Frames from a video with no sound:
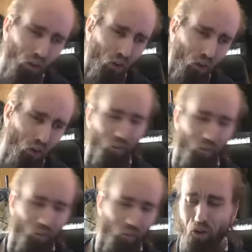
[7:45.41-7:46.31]

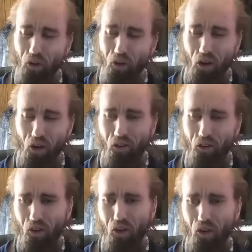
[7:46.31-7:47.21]
sometimes the truth hurts.